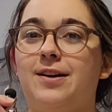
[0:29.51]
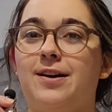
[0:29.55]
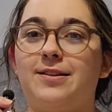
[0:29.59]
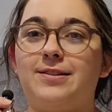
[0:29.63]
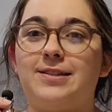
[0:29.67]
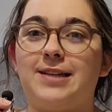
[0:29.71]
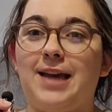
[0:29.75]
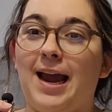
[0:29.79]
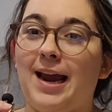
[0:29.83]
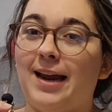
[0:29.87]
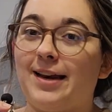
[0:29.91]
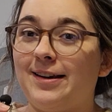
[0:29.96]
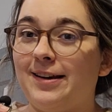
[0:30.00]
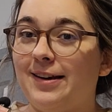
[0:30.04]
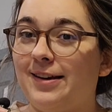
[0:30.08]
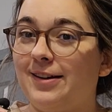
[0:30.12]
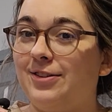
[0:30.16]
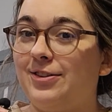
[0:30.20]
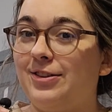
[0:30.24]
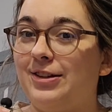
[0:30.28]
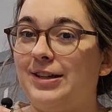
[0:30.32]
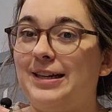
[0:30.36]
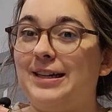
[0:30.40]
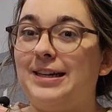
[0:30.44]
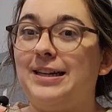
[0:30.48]

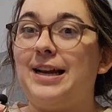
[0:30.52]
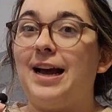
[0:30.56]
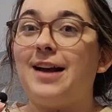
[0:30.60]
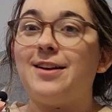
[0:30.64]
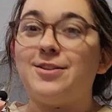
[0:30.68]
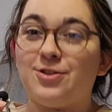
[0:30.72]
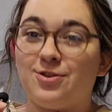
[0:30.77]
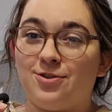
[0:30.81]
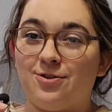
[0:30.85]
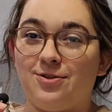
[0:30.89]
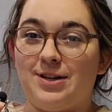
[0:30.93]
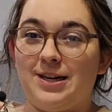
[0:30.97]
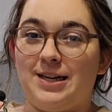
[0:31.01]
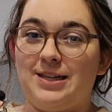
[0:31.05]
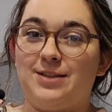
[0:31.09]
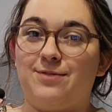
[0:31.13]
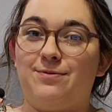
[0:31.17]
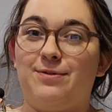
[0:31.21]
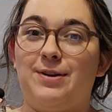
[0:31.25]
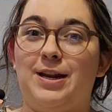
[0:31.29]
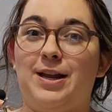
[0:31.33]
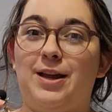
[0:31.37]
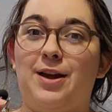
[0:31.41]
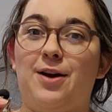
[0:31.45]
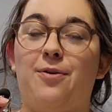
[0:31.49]
technically yesterday's
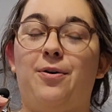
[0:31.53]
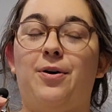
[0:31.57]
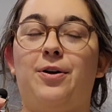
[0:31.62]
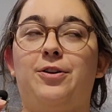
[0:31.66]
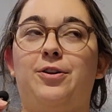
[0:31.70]
video a